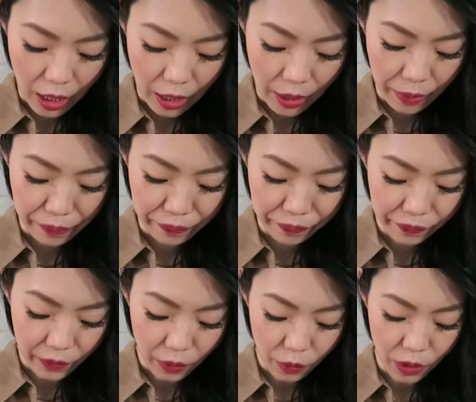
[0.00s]
um,
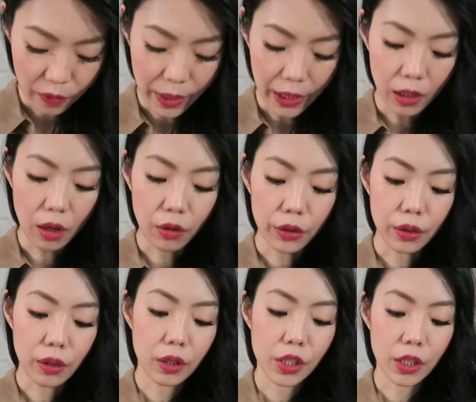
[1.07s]
one of my
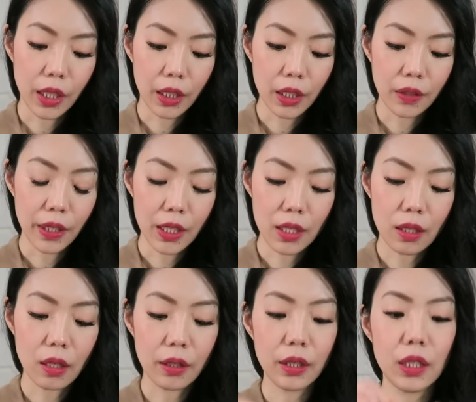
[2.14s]
longer Chanel earrings
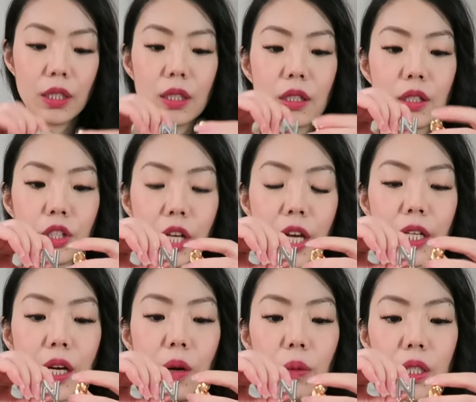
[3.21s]
are these
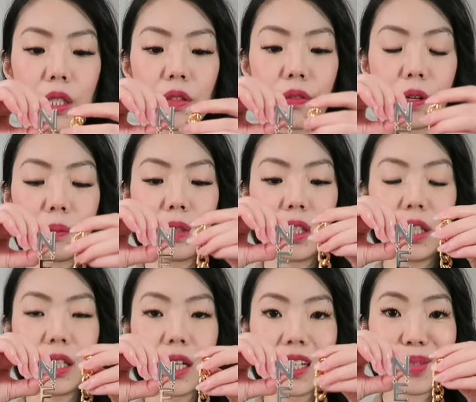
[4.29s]
Chanel ones from
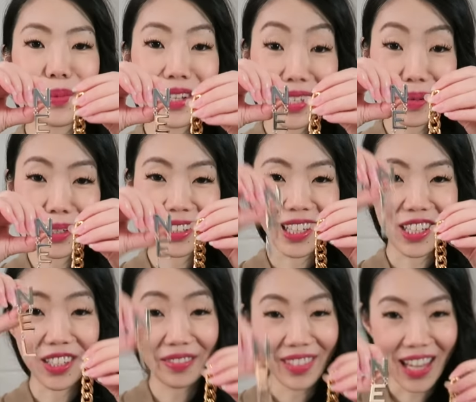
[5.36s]
the uh, spring summer
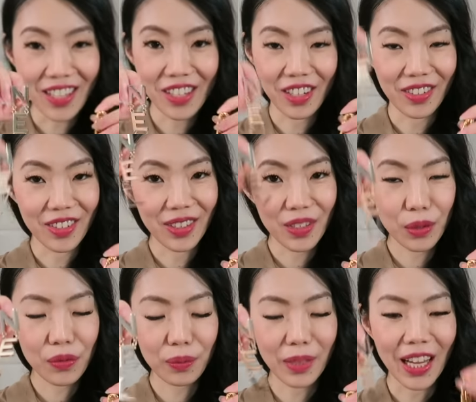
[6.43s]
collection of last year so this
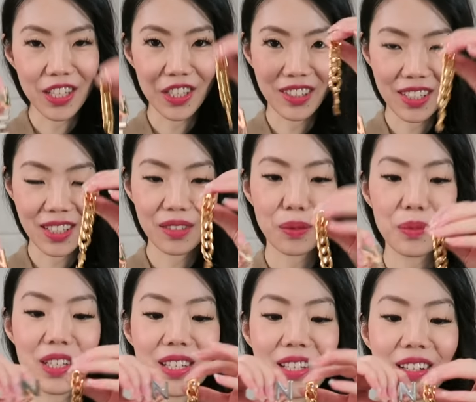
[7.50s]
was from last year and this is from
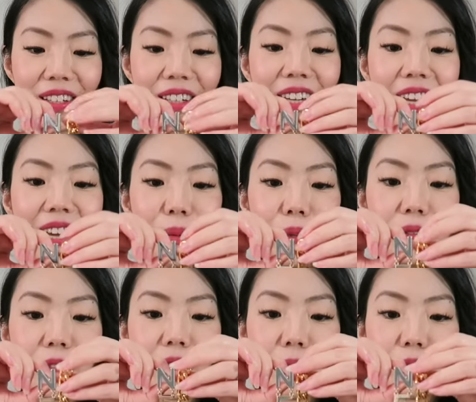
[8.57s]
this year
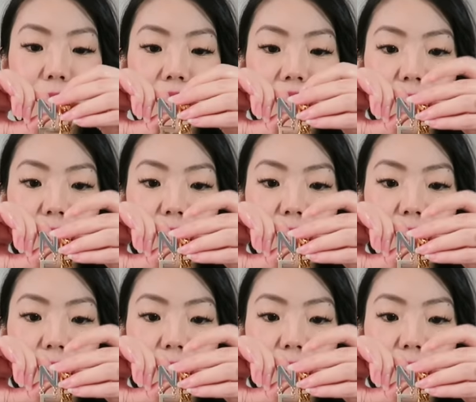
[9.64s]
both of them from the